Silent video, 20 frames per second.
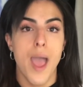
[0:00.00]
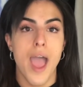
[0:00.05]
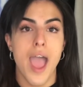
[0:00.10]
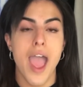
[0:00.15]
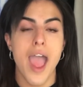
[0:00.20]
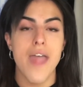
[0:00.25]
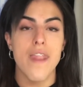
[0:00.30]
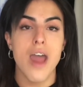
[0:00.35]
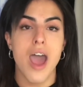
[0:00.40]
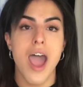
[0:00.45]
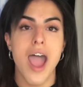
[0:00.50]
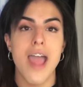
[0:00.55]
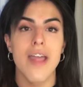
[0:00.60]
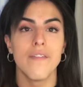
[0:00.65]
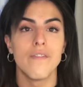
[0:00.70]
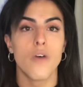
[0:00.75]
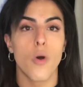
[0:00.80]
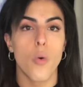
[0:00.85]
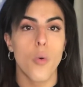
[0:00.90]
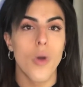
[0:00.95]
And
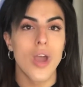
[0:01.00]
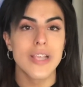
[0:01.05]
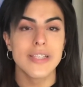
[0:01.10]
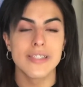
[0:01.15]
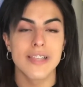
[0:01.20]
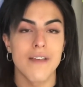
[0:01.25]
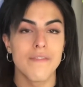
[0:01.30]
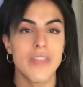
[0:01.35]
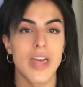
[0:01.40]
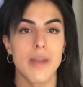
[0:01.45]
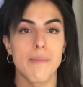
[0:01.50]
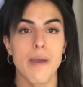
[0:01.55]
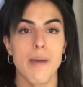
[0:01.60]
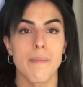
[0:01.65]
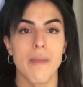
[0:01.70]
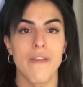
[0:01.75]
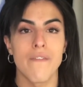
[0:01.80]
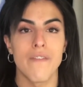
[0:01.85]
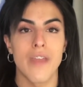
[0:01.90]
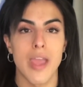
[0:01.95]
I've always loved that about
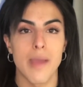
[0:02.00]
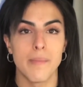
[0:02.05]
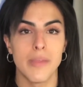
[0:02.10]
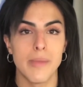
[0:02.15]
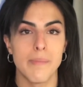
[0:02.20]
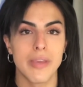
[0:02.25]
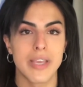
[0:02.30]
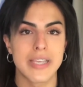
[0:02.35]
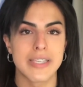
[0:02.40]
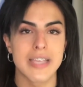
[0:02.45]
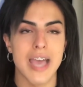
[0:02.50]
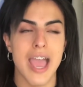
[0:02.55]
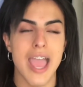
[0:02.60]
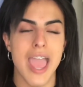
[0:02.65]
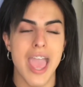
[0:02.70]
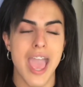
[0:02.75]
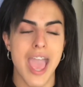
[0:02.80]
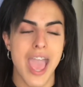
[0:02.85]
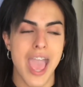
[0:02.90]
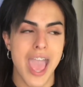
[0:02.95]
my family, because I
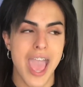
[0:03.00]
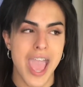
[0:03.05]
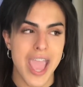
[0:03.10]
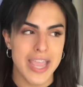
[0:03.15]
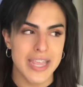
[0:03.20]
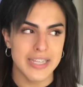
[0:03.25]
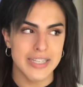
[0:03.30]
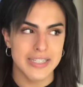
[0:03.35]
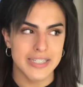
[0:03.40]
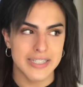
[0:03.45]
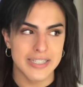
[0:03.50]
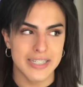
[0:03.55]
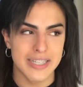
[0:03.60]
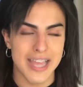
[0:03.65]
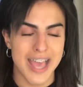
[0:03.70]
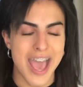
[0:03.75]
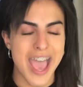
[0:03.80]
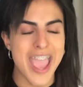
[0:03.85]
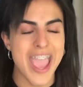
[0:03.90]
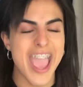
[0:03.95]

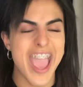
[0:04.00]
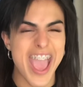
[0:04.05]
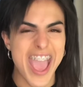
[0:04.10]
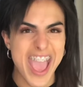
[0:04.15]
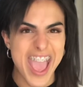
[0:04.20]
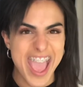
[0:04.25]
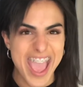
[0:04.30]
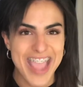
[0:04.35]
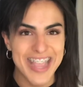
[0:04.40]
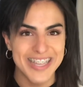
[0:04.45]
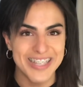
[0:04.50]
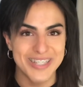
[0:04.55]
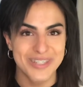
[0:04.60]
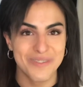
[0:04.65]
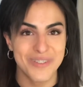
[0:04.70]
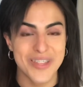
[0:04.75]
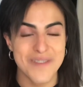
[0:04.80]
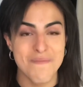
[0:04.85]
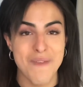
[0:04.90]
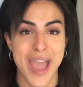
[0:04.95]
hate
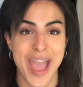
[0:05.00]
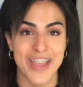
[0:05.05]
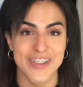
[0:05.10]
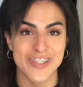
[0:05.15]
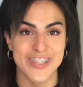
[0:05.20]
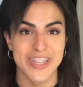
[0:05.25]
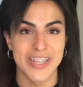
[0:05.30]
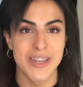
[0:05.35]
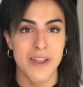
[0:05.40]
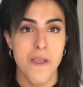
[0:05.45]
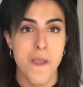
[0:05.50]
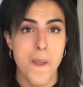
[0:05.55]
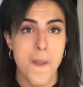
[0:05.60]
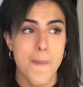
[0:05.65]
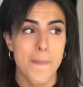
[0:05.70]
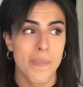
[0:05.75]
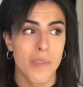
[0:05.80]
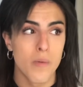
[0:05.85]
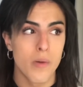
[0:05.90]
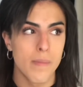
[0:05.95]
with a passion
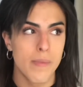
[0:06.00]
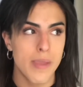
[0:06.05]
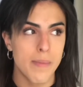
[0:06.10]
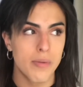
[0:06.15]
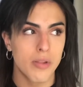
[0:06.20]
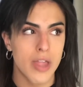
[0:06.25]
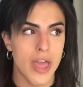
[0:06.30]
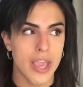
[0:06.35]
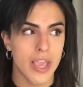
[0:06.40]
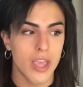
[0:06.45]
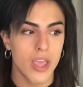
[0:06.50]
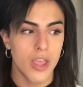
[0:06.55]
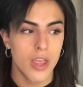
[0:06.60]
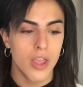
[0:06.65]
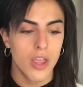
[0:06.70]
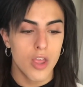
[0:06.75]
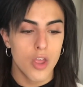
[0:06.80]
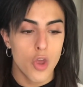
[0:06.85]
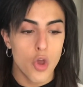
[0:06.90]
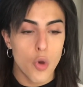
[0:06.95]
when people are like,
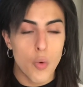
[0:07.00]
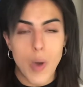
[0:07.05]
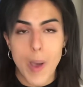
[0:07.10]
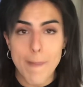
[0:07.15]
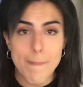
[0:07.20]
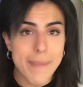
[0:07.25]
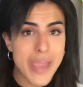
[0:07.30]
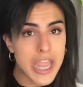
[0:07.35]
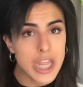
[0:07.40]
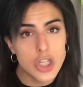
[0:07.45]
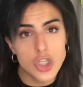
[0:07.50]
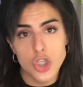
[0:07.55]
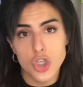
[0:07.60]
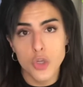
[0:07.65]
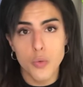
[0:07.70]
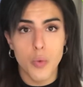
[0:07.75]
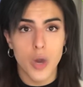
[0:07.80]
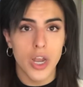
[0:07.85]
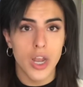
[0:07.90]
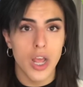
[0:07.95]
what made you
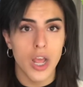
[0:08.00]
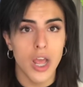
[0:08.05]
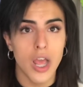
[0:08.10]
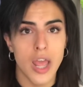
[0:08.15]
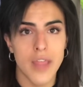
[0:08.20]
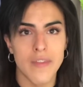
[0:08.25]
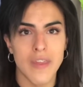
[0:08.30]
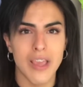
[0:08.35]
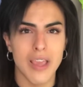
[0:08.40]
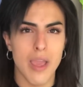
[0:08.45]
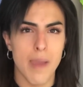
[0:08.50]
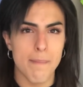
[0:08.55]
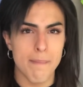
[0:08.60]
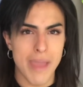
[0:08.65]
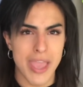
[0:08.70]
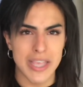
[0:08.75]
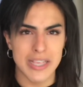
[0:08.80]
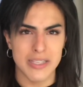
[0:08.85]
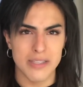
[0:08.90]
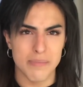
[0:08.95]
wanna, and, like,
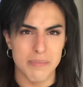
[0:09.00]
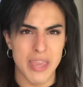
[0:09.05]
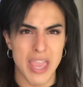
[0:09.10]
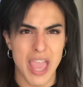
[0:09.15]
make me